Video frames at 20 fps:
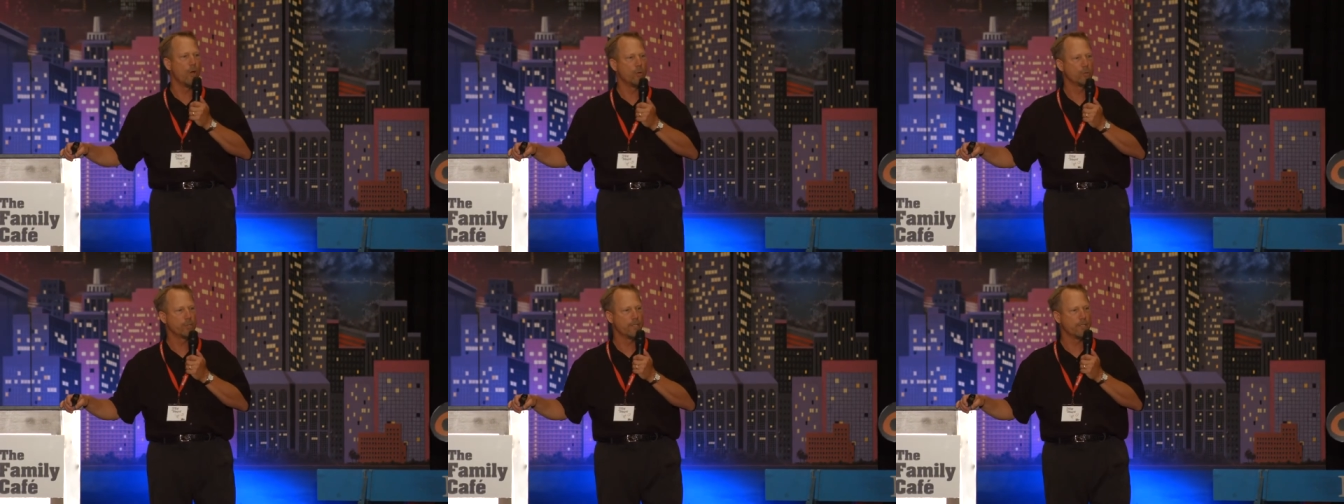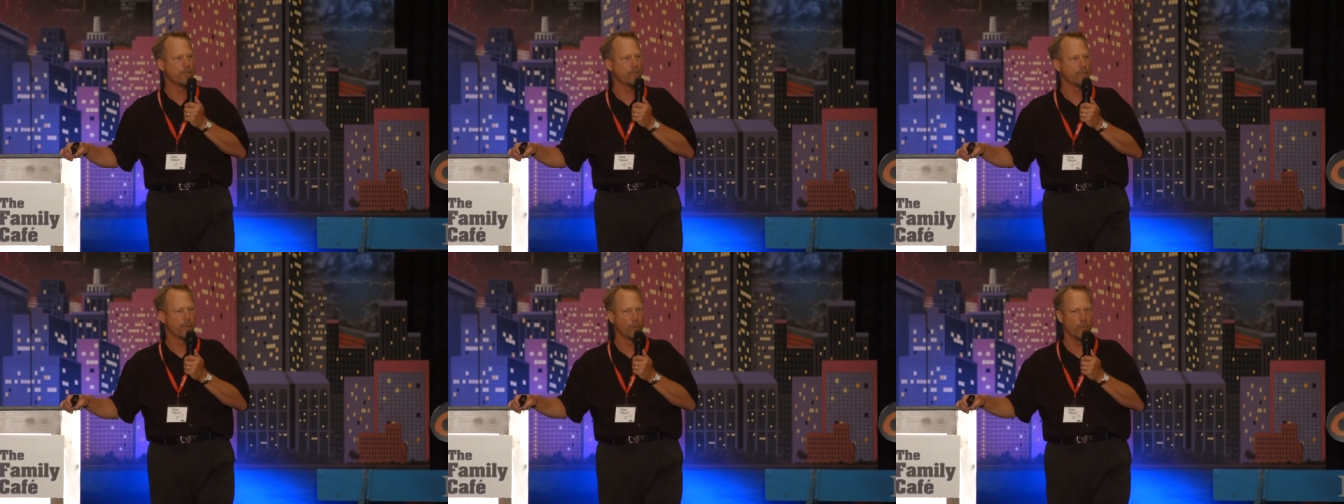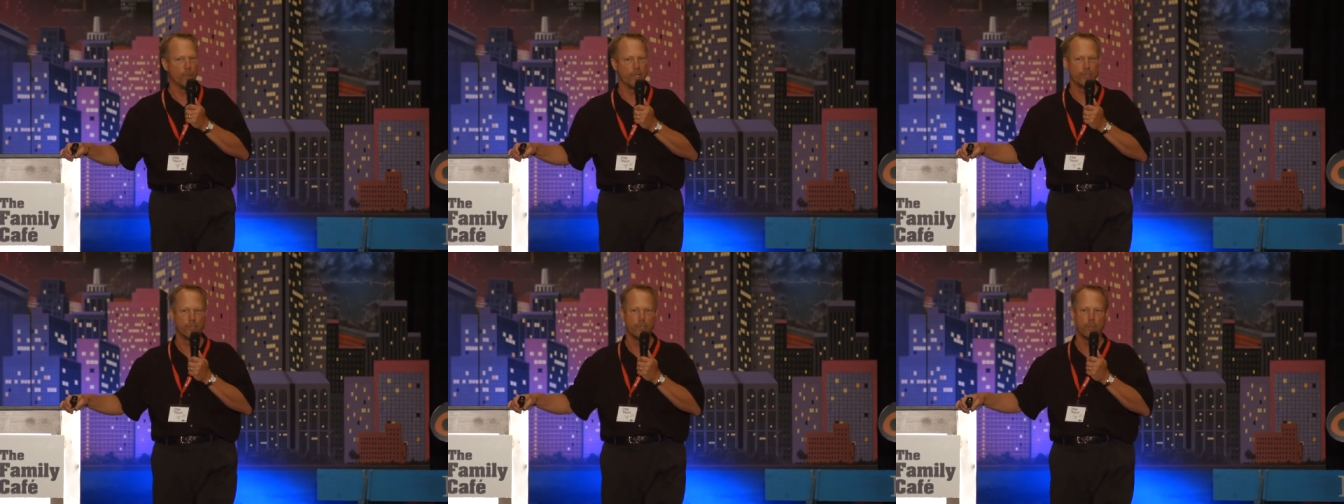most
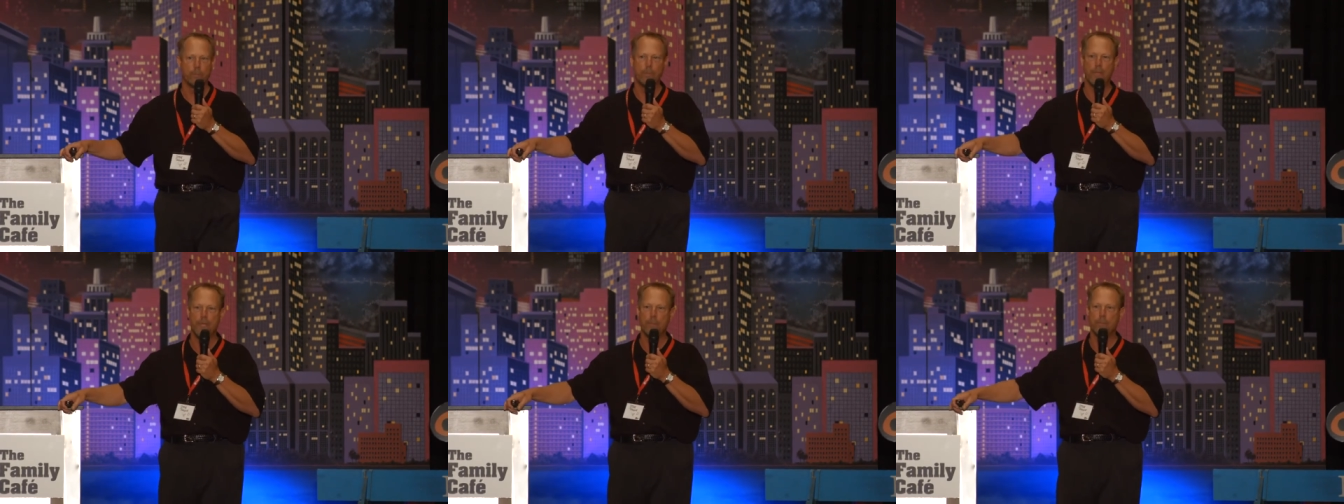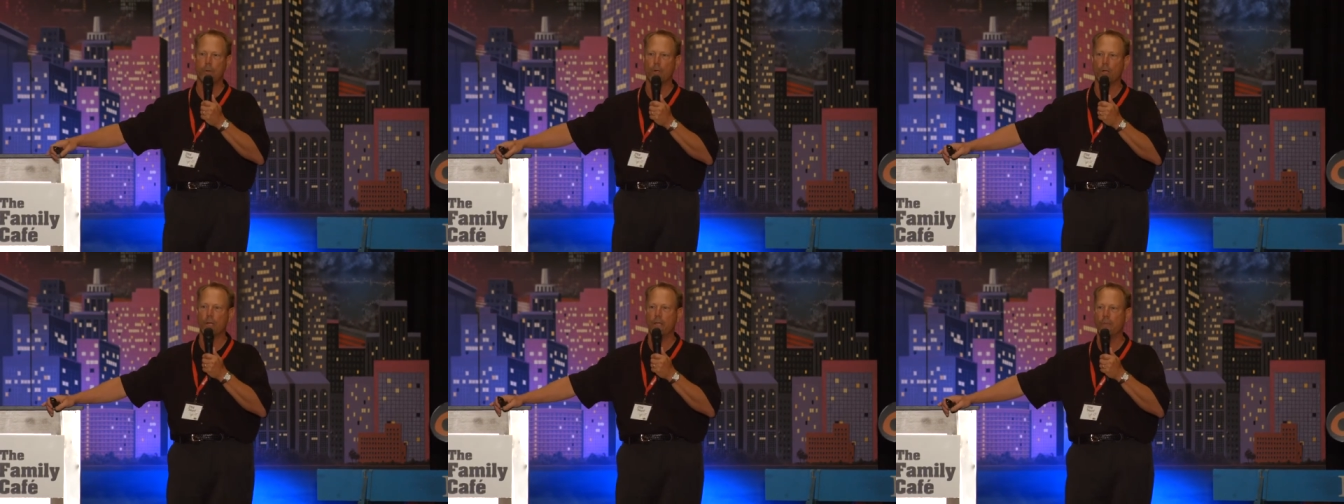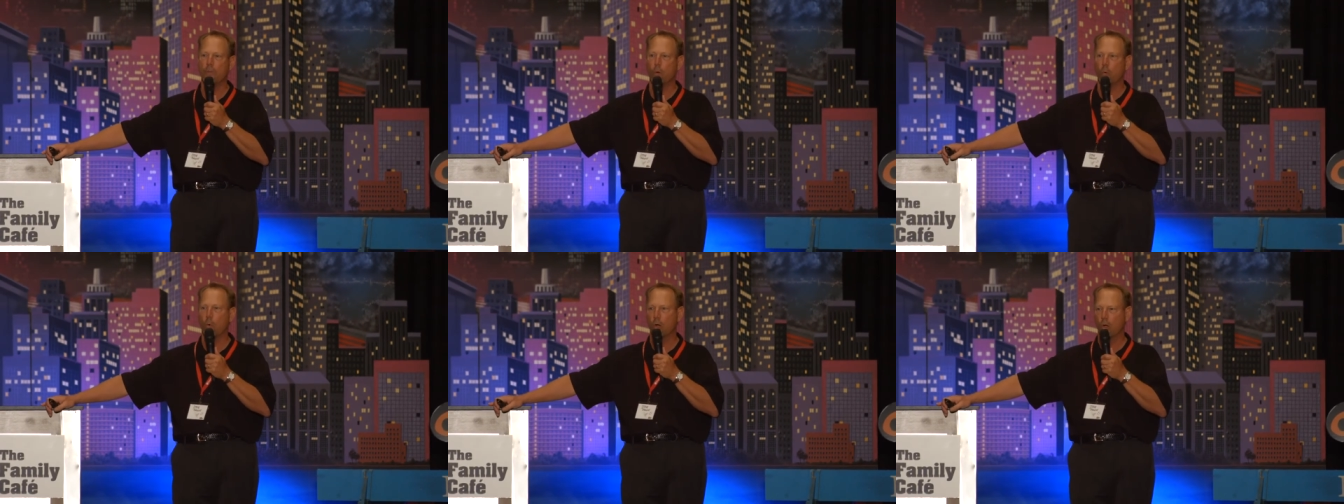influential people
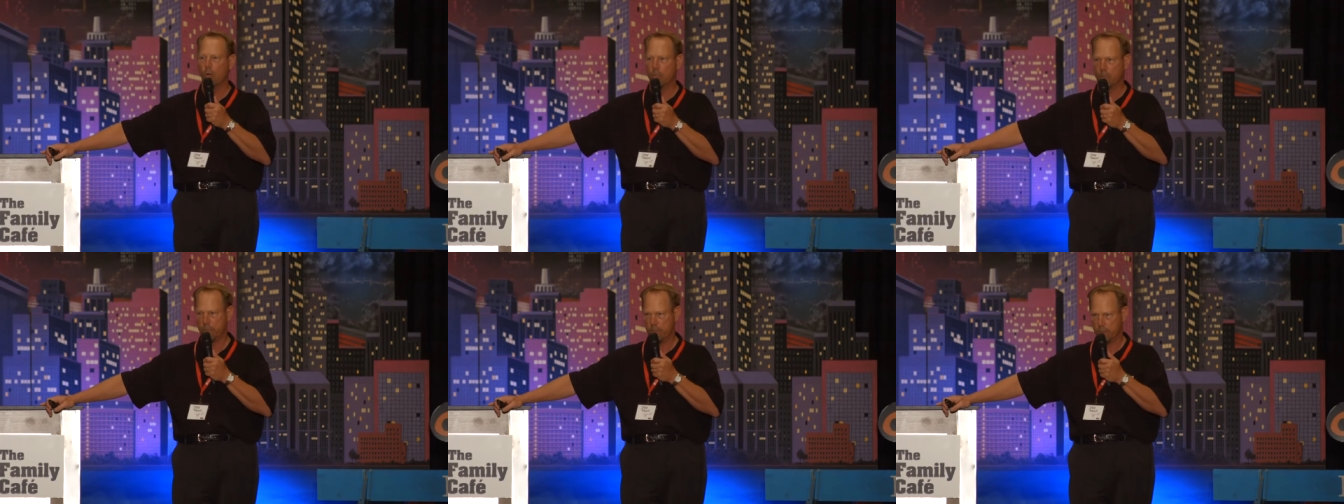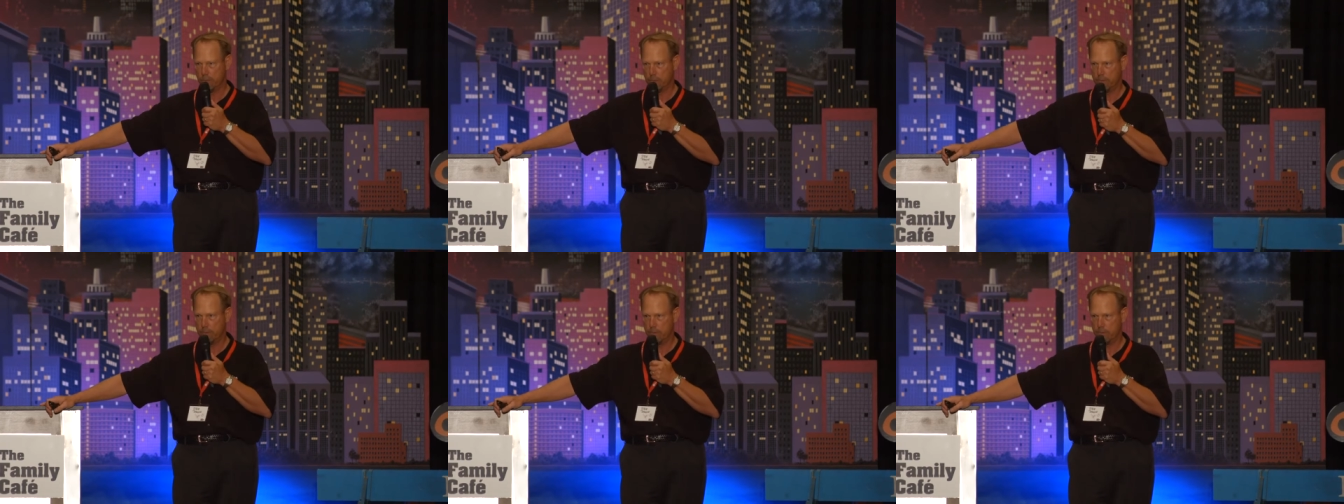in the world.